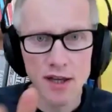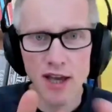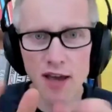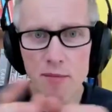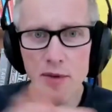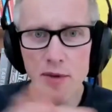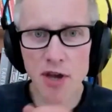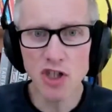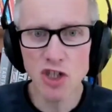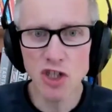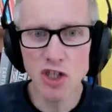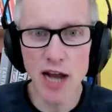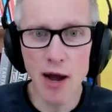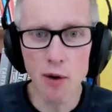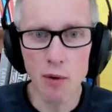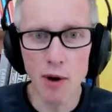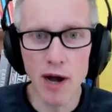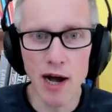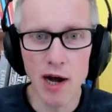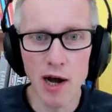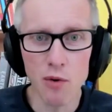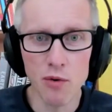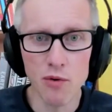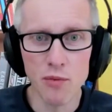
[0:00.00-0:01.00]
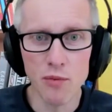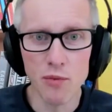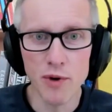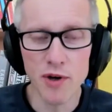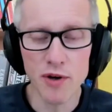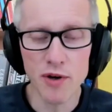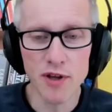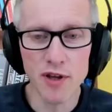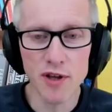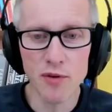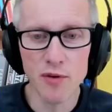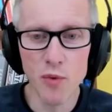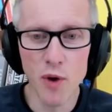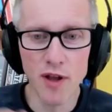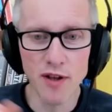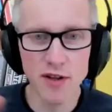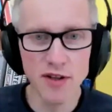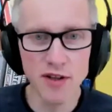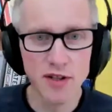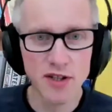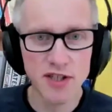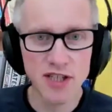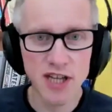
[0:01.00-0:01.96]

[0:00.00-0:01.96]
Give me a shout out, will you?